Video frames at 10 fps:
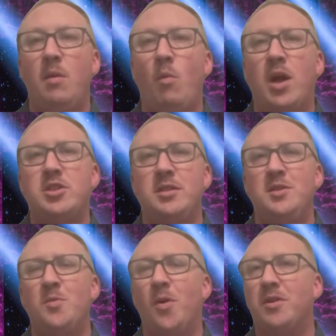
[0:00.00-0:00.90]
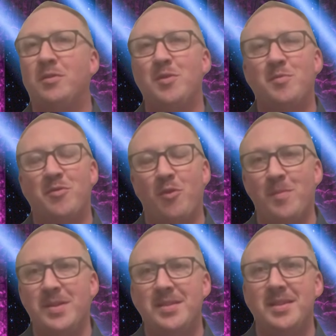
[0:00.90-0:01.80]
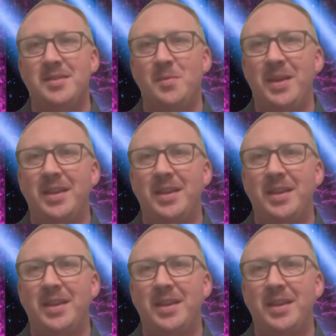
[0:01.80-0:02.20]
and watching these wonderful performances that we